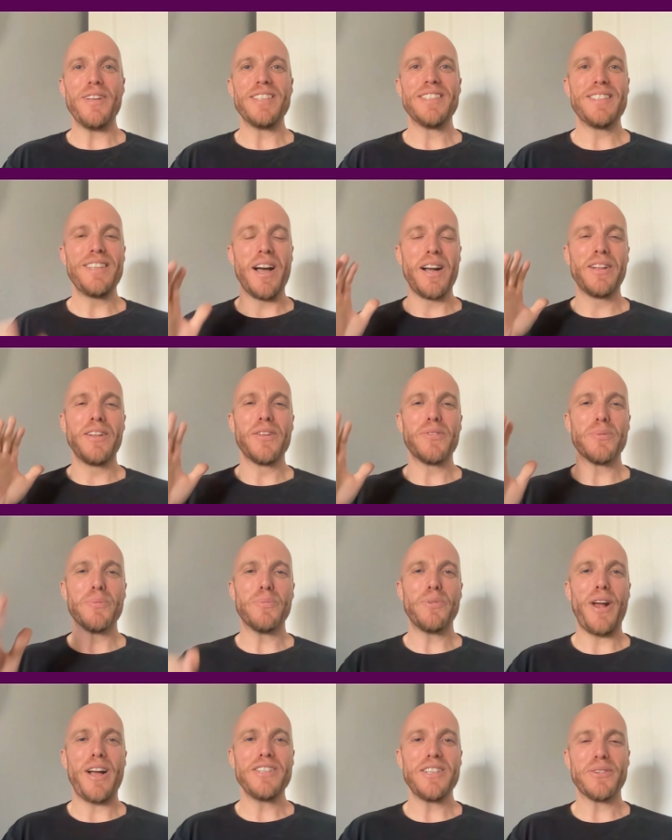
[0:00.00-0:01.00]
It's Douglas from
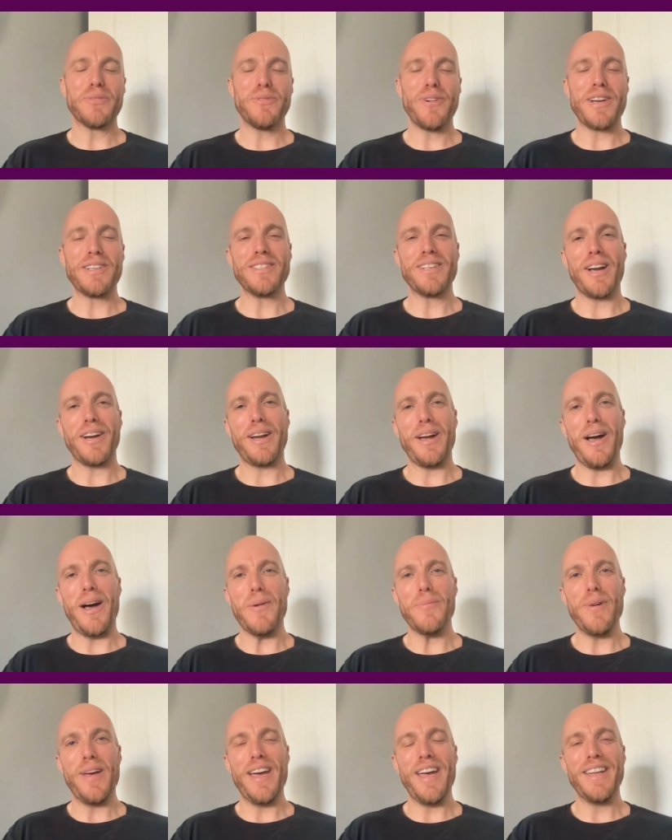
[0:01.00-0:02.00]

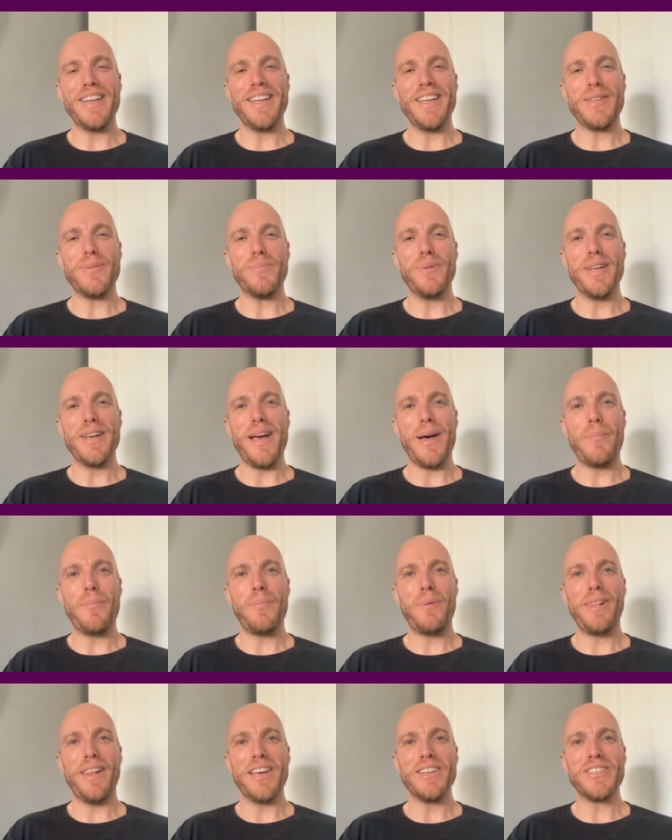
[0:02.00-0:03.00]
projectfresh.com, and it's been a
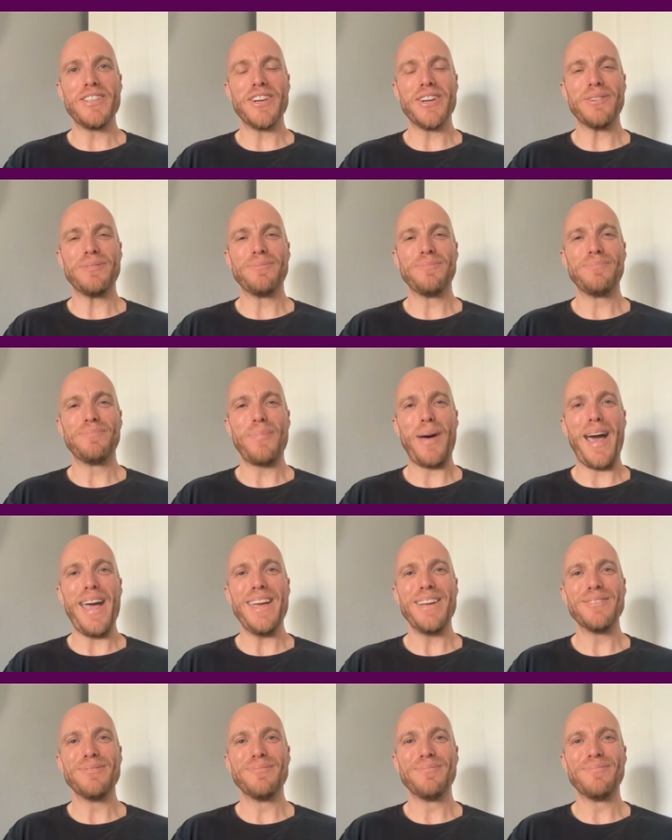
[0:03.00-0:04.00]
pleasure. Bye.